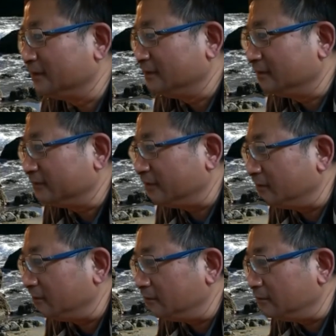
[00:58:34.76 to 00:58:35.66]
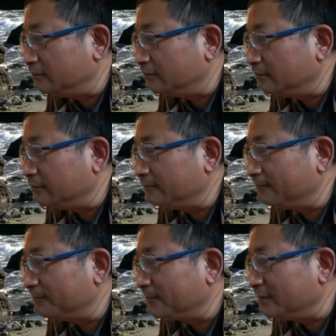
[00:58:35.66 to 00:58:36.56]
So
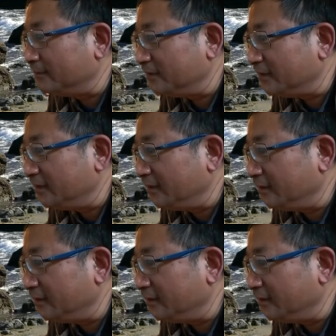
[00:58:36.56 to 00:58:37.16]
let's see,